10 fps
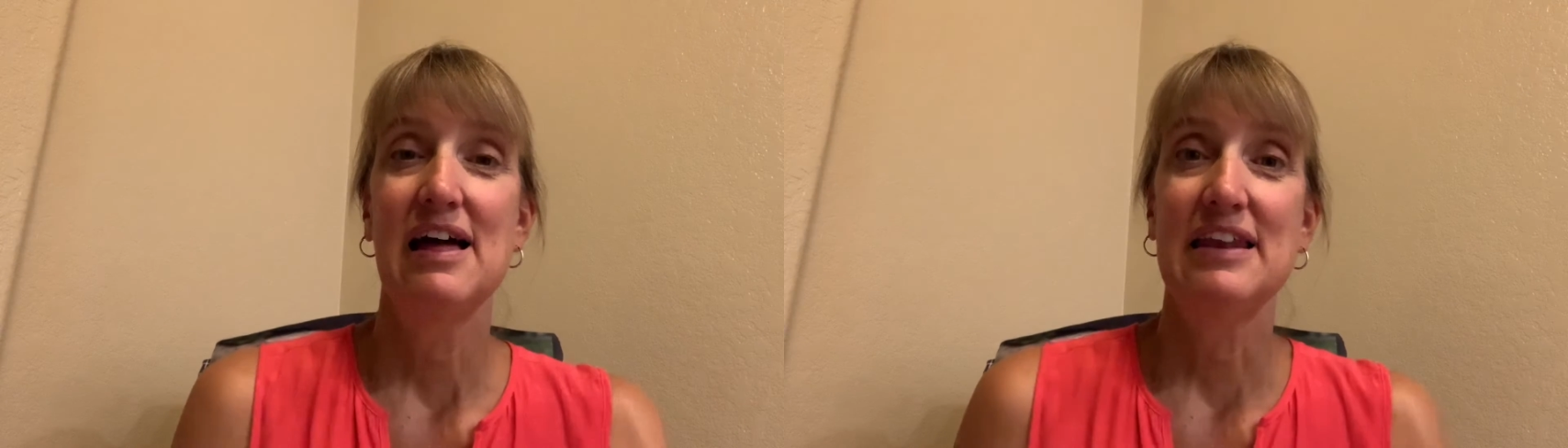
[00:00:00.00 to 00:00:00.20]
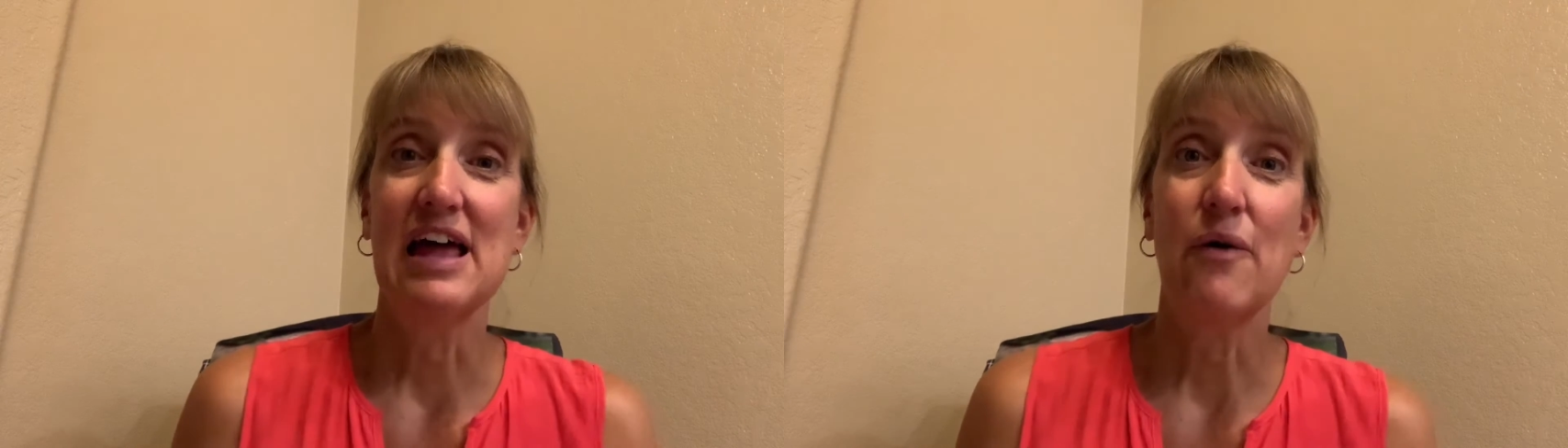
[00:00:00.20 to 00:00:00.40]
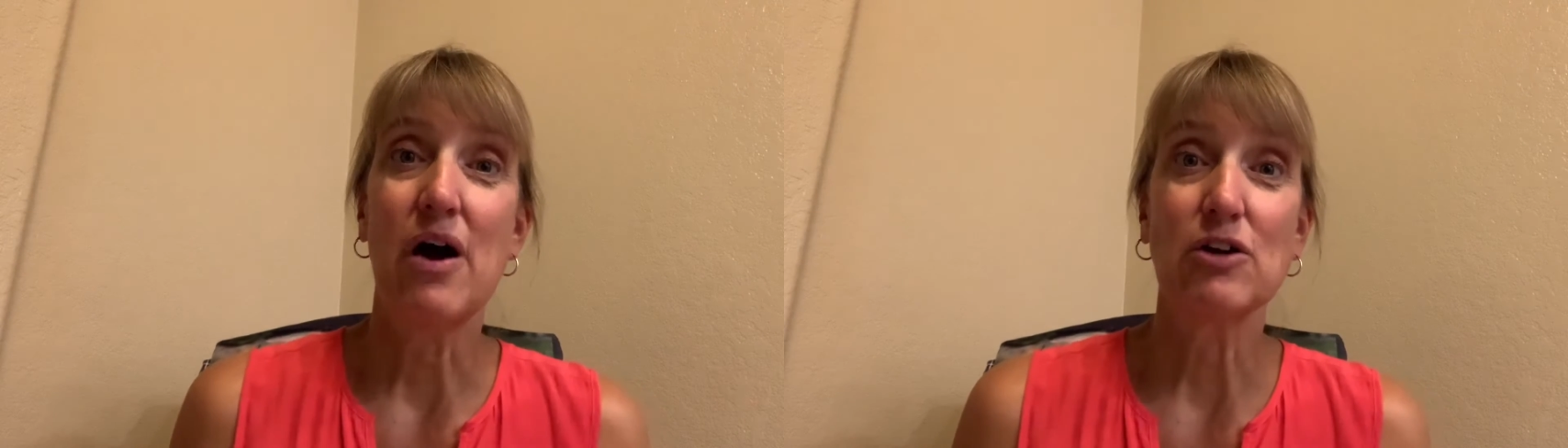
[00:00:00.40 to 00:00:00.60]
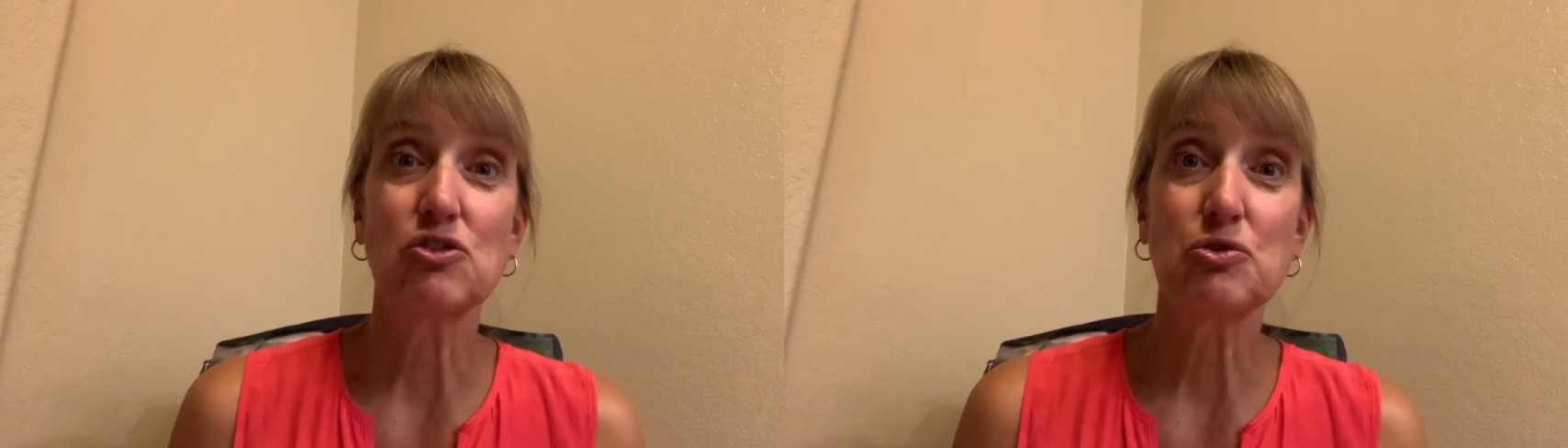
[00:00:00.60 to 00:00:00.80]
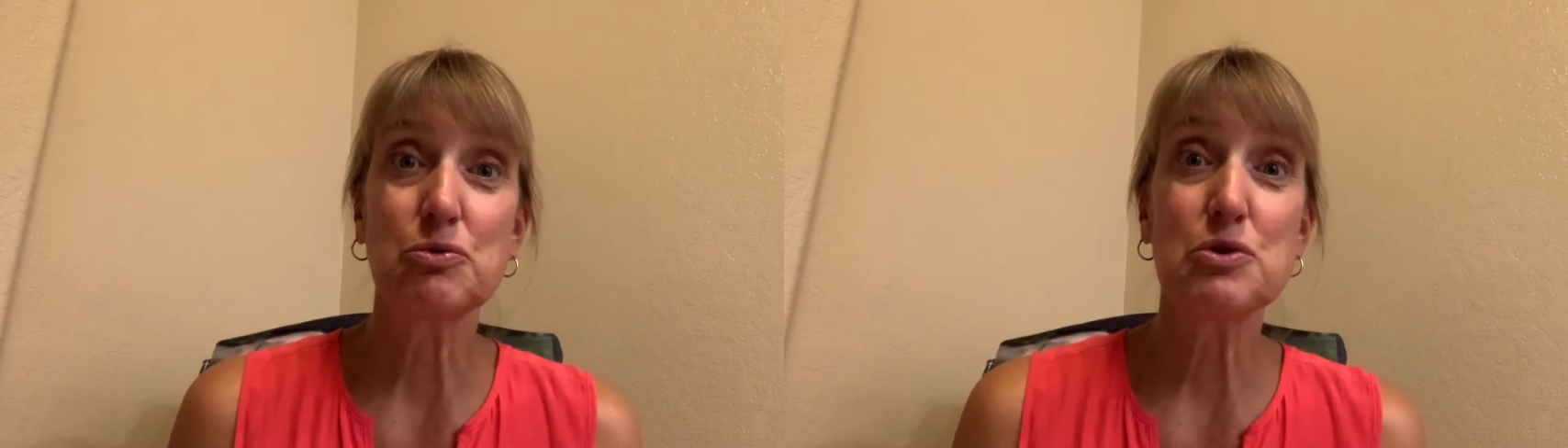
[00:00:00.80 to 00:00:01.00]
Now our
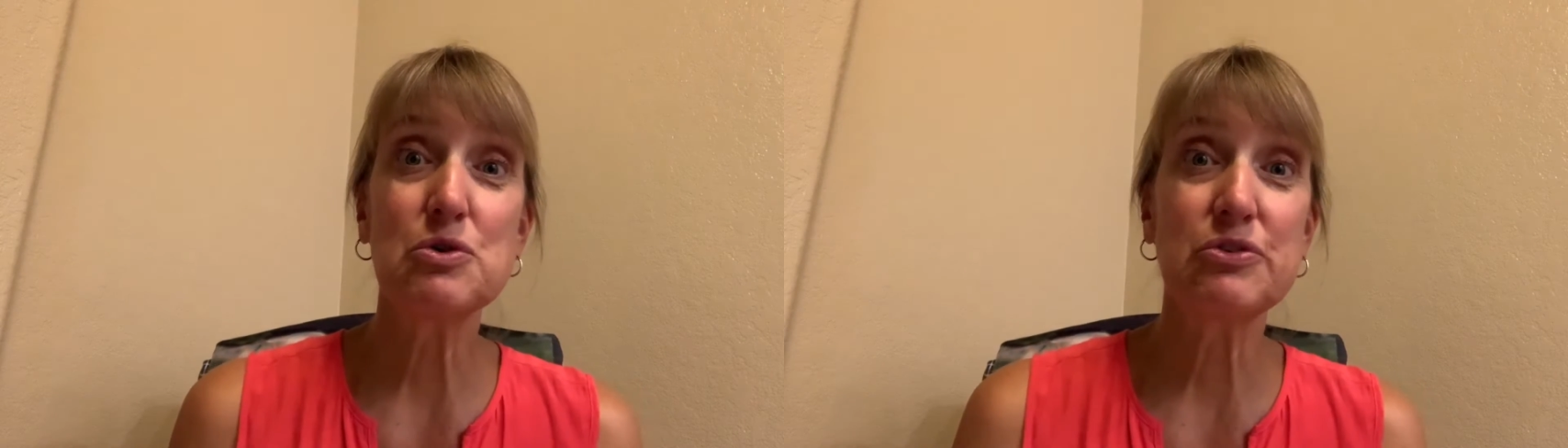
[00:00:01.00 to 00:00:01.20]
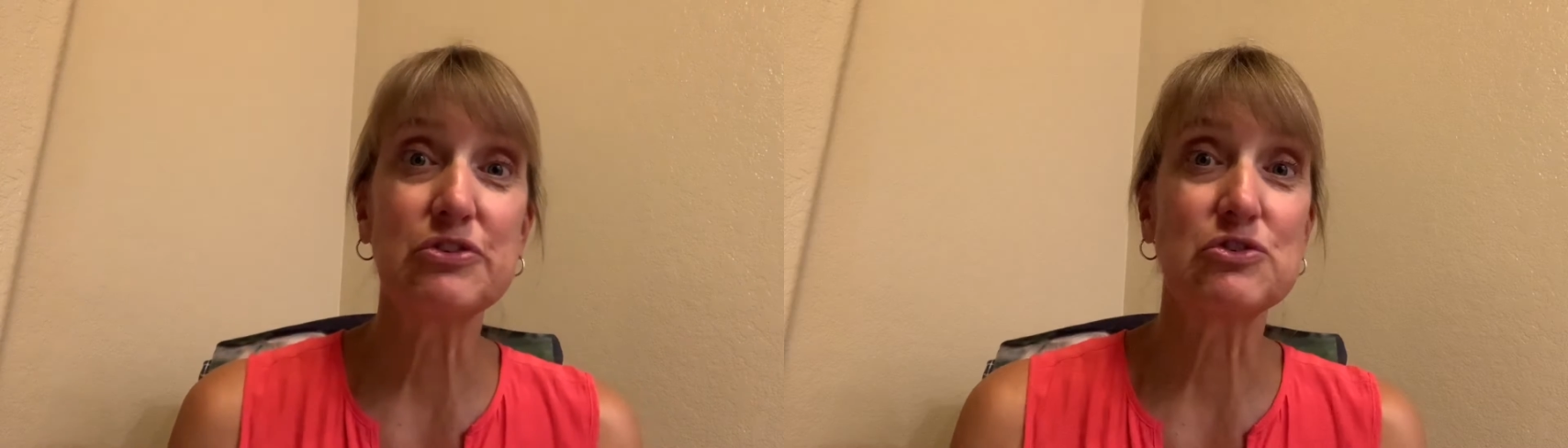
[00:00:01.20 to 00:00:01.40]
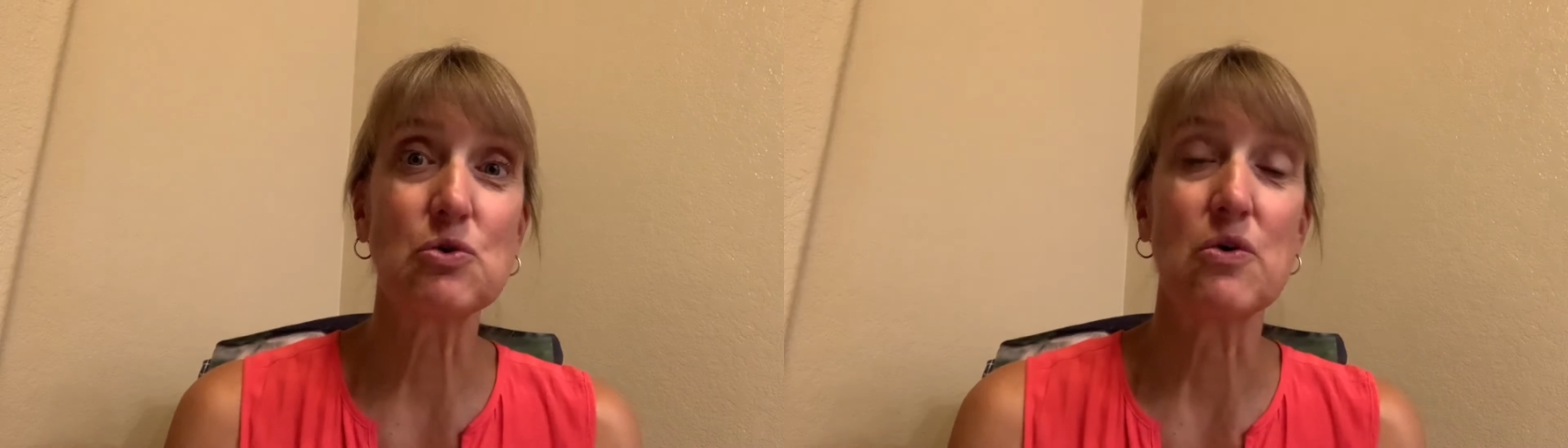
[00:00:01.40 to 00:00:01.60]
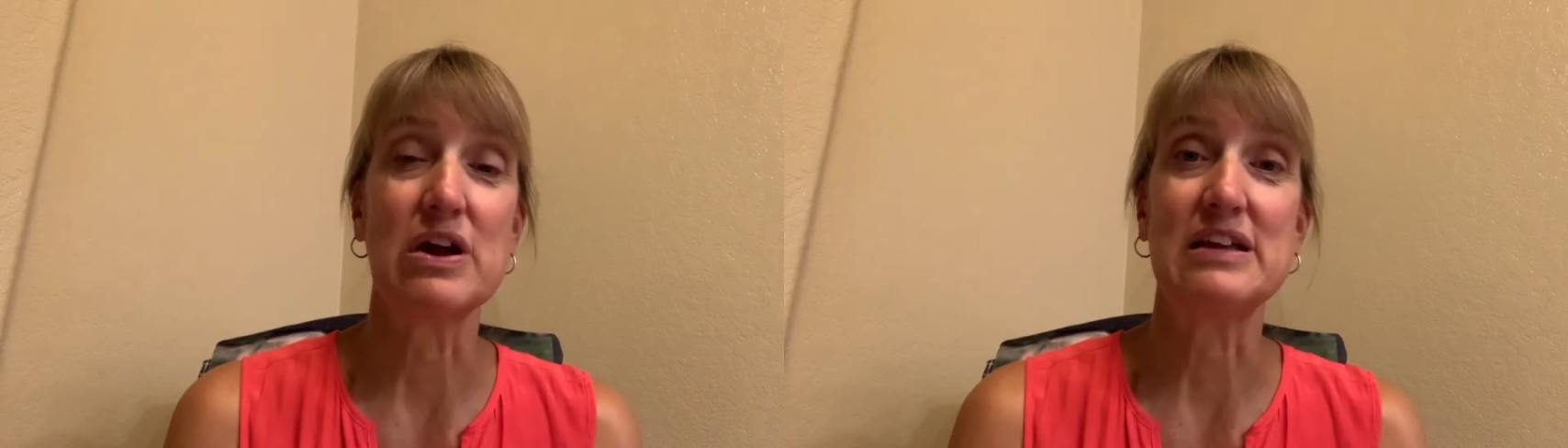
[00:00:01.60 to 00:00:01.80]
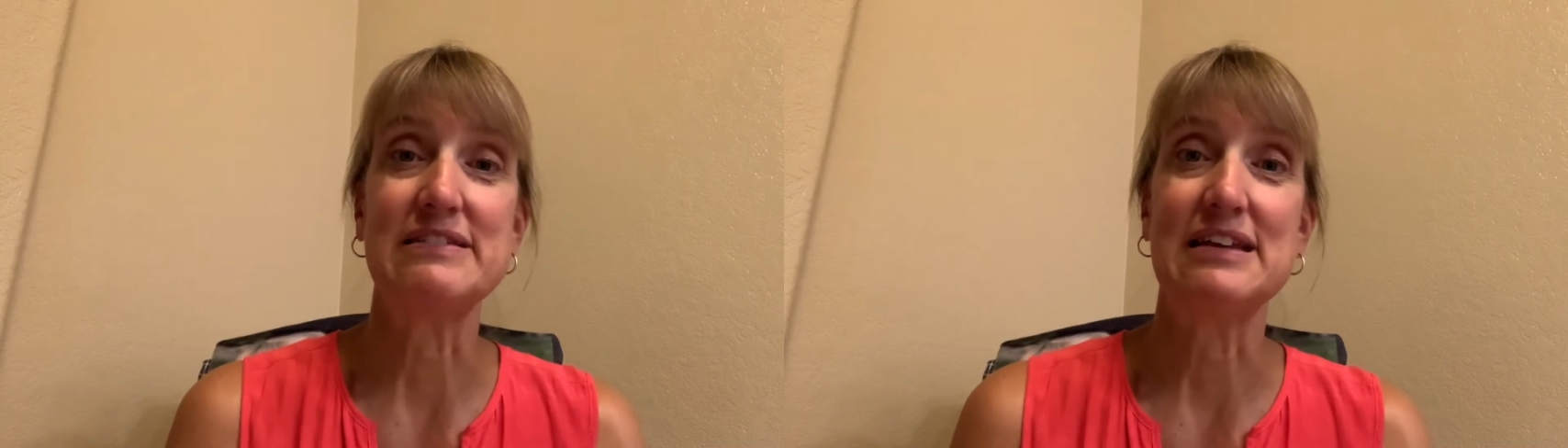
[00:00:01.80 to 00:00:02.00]
true
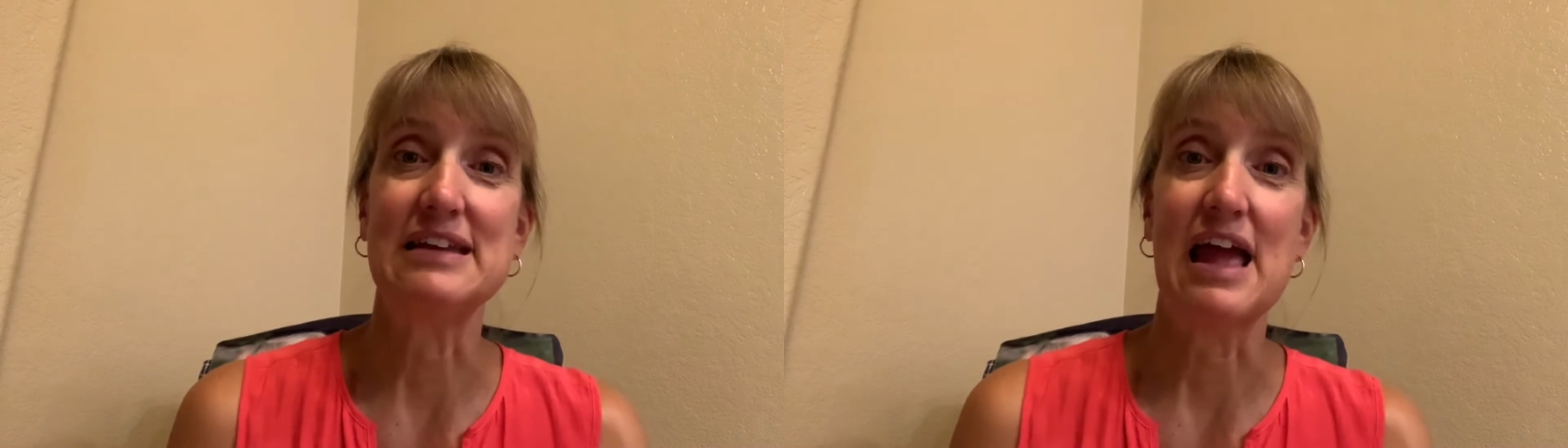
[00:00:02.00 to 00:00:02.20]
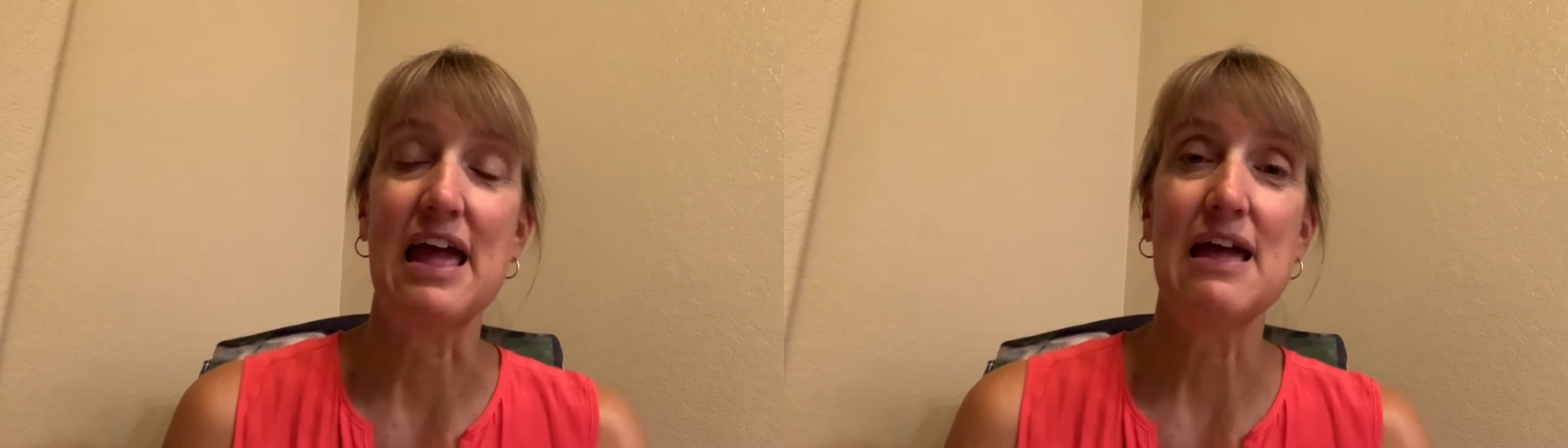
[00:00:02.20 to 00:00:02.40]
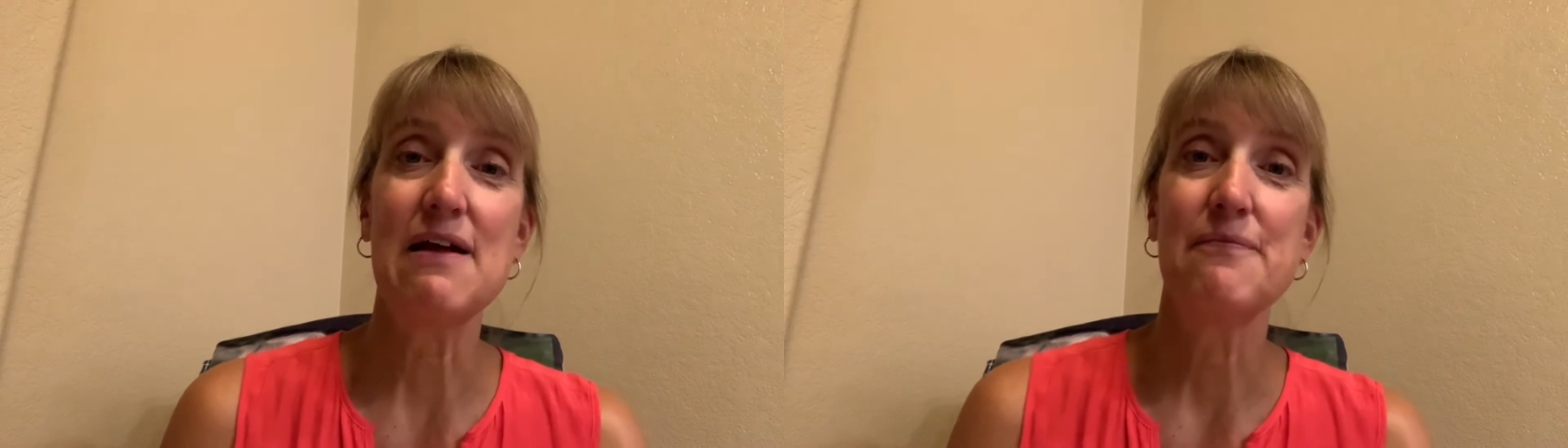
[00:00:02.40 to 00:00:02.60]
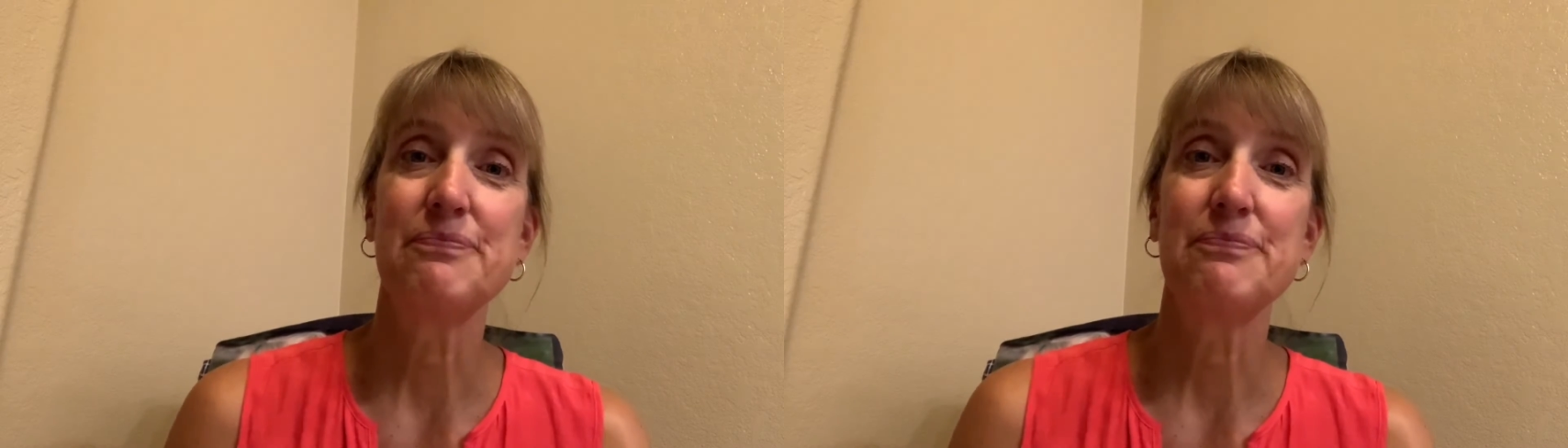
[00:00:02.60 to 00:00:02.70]
story today